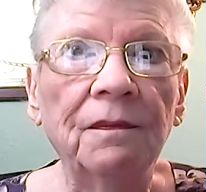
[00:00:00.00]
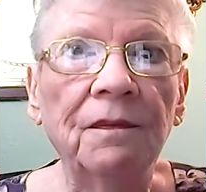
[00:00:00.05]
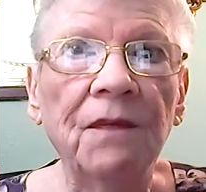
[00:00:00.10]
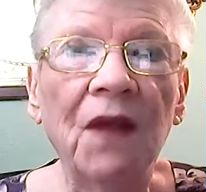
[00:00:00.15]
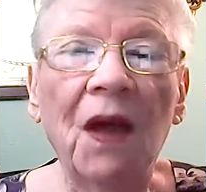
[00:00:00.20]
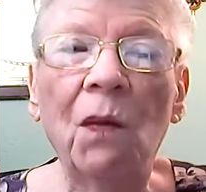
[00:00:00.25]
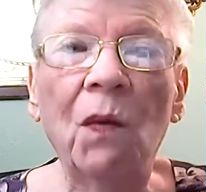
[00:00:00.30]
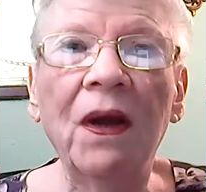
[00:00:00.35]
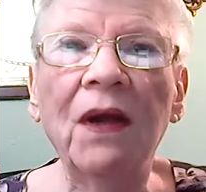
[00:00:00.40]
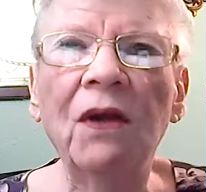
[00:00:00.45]

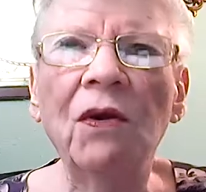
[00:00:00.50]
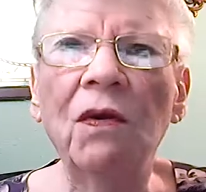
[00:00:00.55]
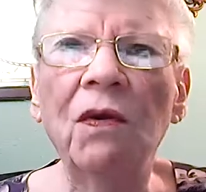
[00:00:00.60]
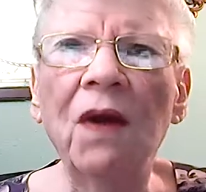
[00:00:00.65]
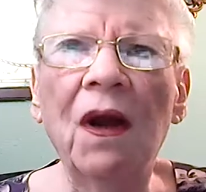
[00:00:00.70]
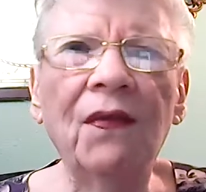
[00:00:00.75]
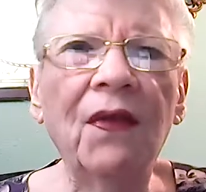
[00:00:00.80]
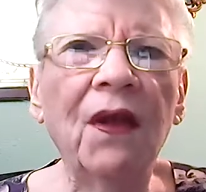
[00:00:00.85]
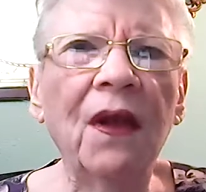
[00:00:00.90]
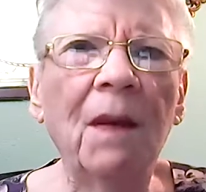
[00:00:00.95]
That we knew
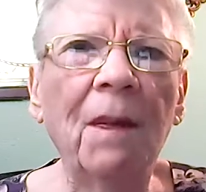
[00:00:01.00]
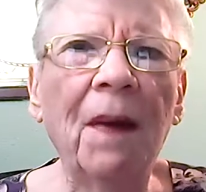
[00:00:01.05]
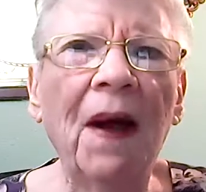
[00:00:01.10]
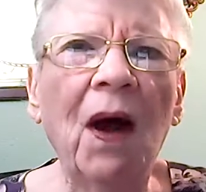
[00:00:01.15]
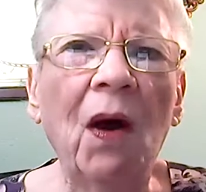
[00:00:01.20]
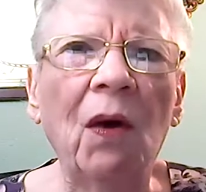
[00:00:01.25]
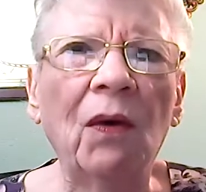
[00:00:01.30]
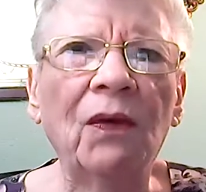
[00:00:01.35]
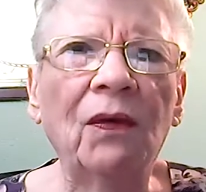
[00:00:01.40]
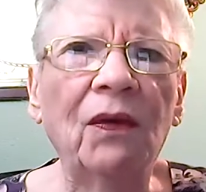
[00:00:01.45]
nothing
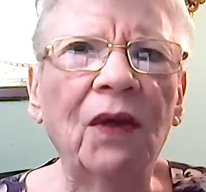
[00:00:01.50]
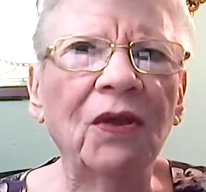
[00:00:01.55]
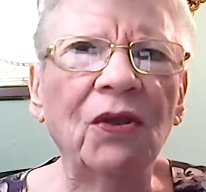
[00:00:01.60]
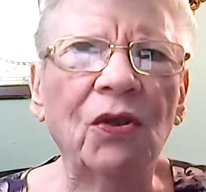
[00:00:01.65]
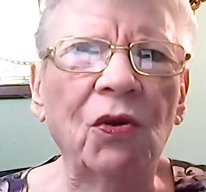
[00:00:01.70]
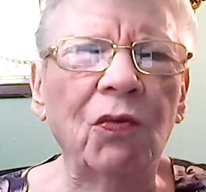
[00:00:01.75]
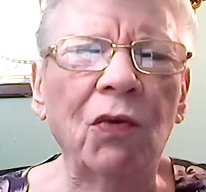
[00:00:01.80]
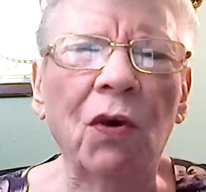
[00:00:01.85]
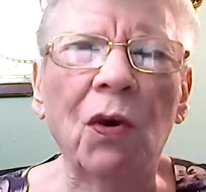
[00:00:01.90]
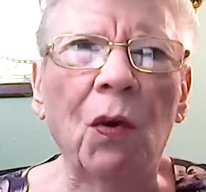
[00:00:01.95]
about, this
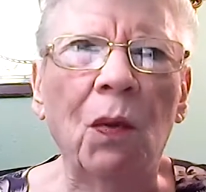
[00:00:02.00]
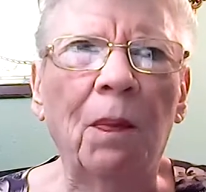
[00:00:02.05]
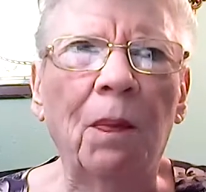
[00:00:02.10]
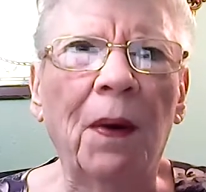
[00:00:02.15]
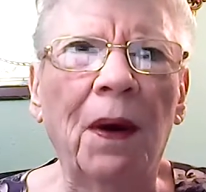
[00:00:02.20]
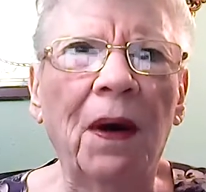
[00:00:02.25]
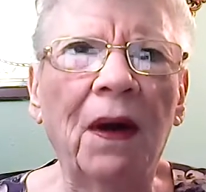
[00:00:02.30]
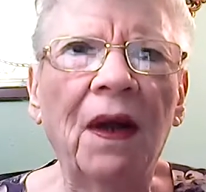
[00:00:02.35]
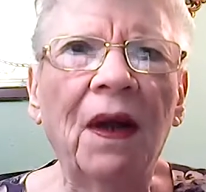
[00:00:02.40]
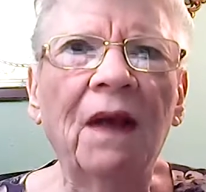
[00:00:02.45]
group
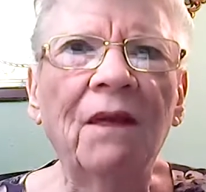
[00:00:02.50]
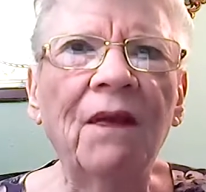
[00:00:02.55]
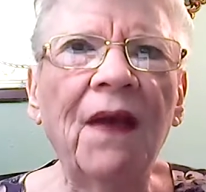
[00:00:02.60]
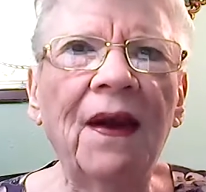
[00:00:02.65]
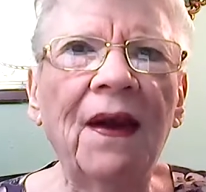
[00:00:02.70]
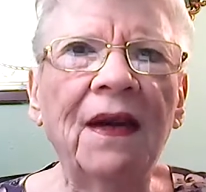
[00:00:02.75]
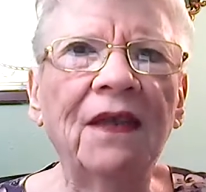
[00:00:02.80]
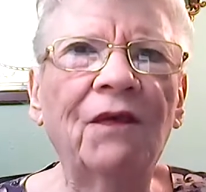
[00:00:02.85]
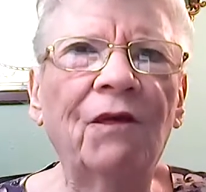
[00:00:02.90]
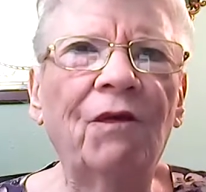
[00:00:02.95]

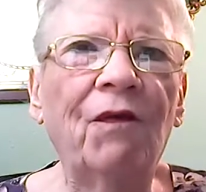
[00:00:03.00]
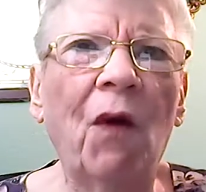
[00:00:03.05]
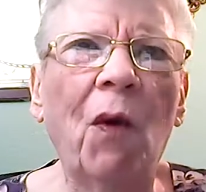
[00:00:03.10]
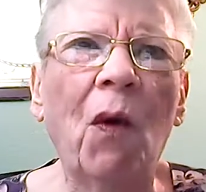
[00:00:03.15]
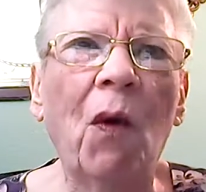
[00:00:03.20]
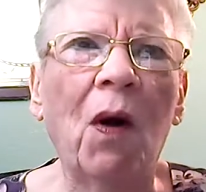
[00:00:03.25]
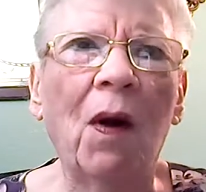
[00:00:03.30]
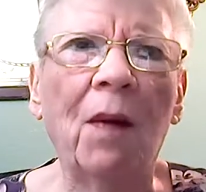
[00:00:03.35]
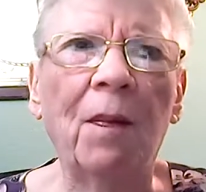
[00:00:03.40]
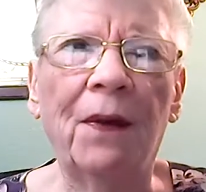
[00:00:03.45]
that has
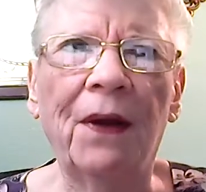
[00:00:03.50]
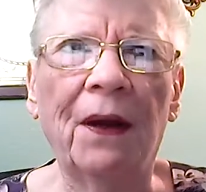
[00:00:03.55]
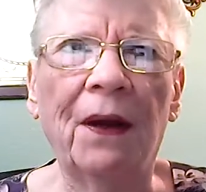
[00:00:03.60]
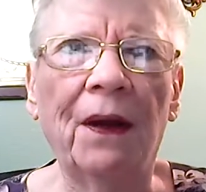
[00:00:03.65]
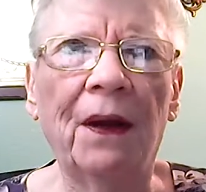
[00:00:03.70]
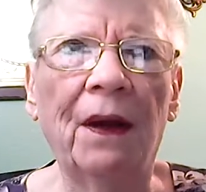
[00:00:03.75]
formed,